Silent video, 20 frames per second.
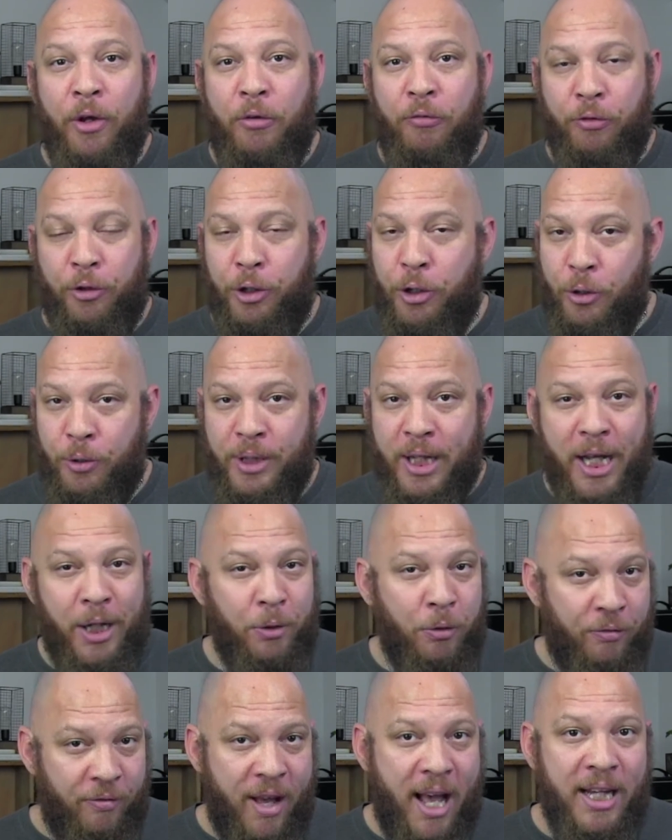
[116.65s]
for your
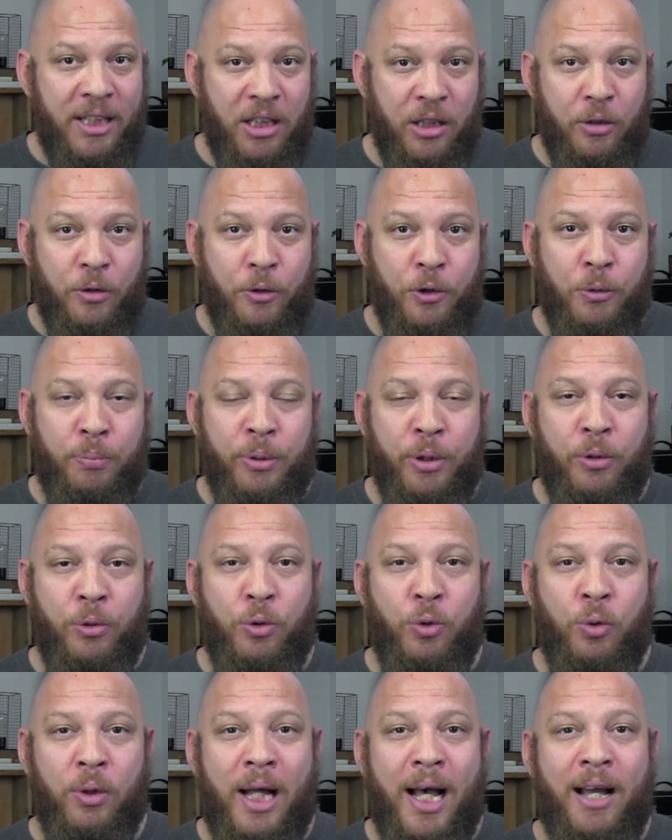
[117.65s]
Daniel Fast and your
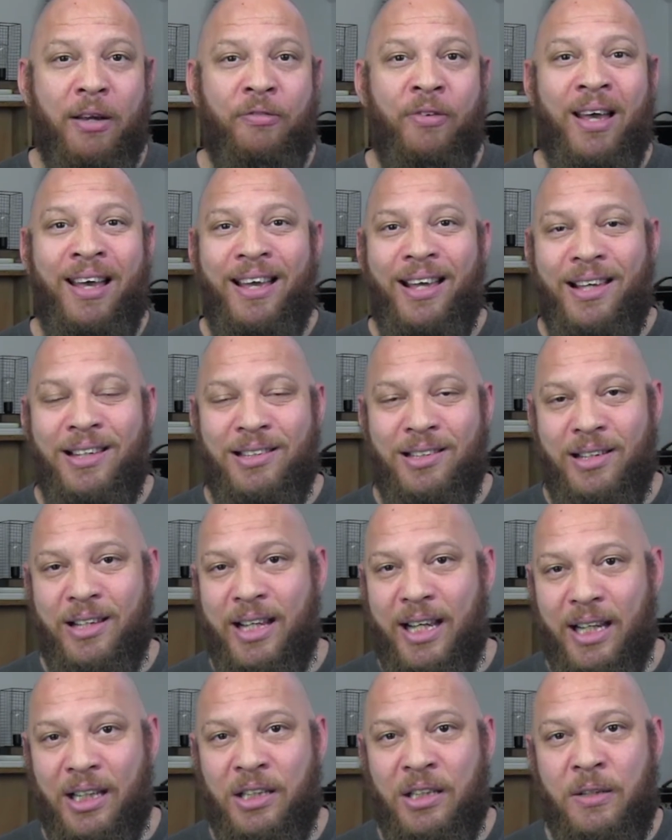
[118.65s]
spiritual life is
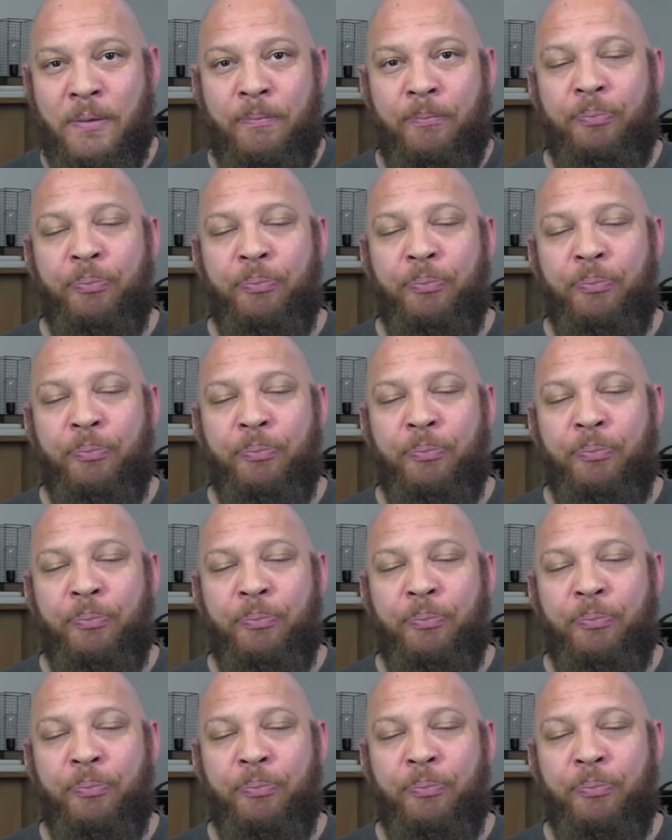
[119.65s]
this.